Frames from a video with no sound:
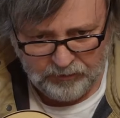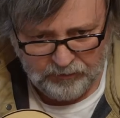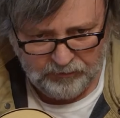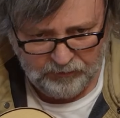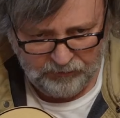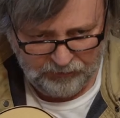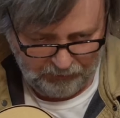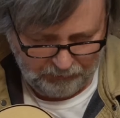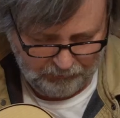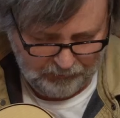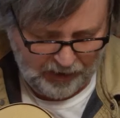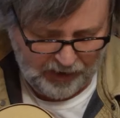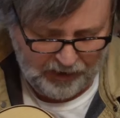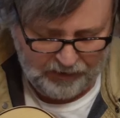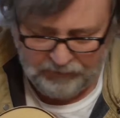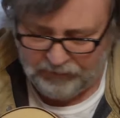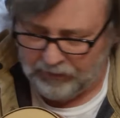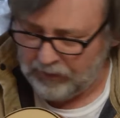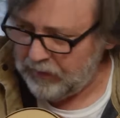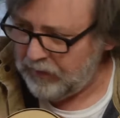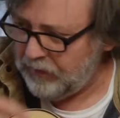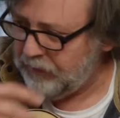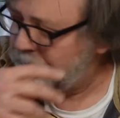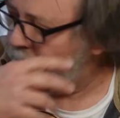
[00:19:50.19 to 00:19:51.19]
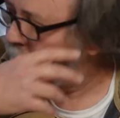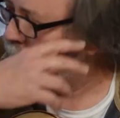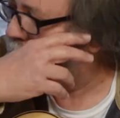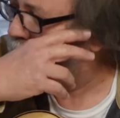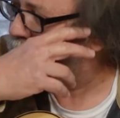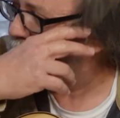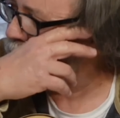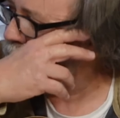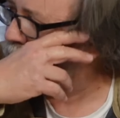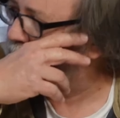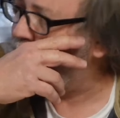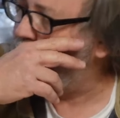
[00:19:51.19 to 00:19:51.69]
from my very
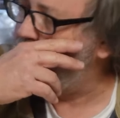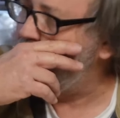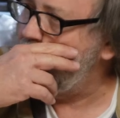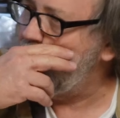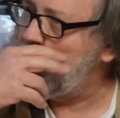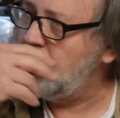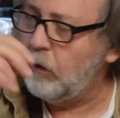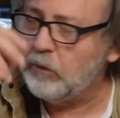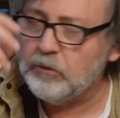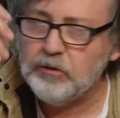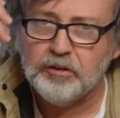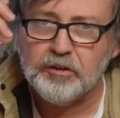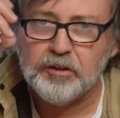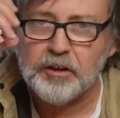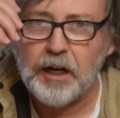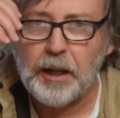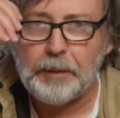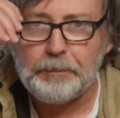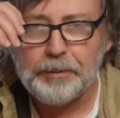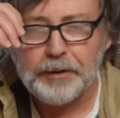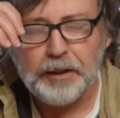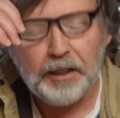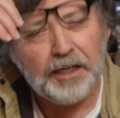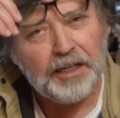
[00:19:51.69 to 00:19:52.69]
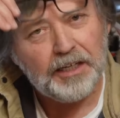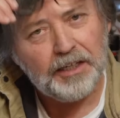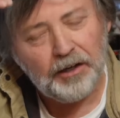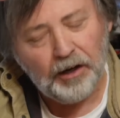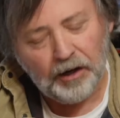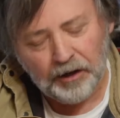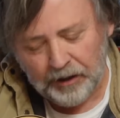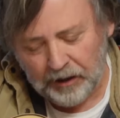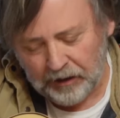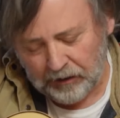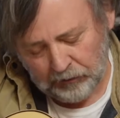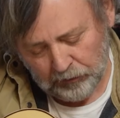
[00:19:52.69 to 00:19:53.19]
first notes that I played
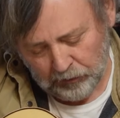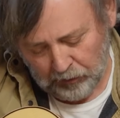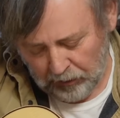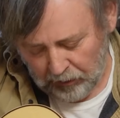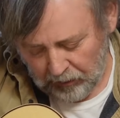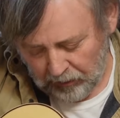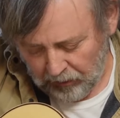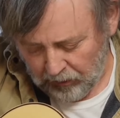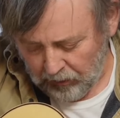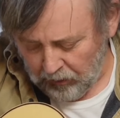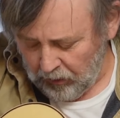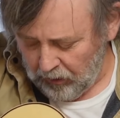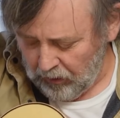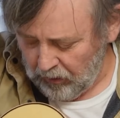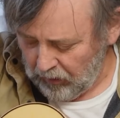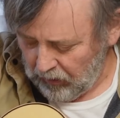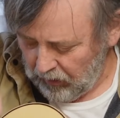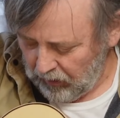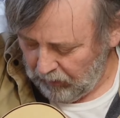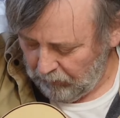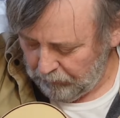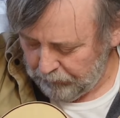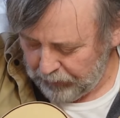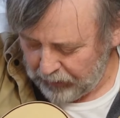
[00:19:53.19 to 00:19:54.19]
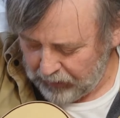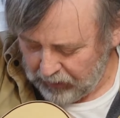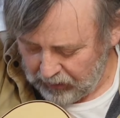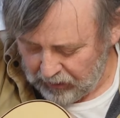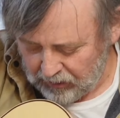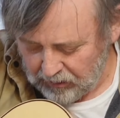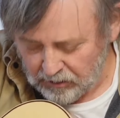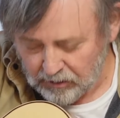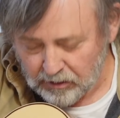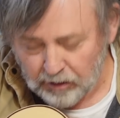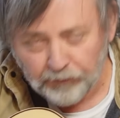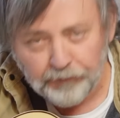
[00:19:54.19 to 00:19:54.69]
on it
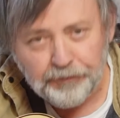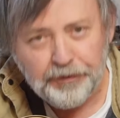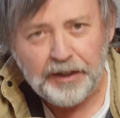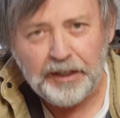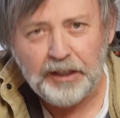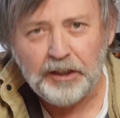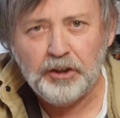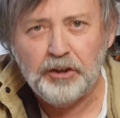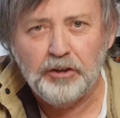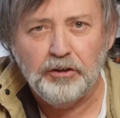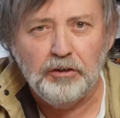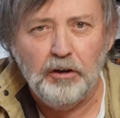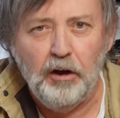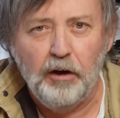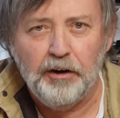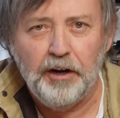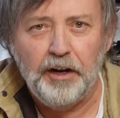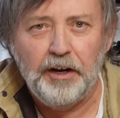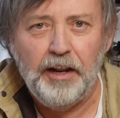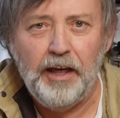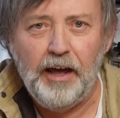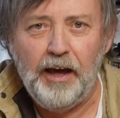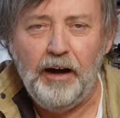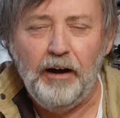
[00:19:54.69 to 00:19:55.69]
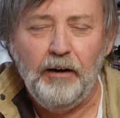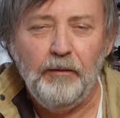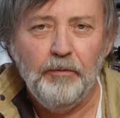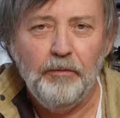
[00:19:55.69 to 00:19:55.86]
because the finish is on it now.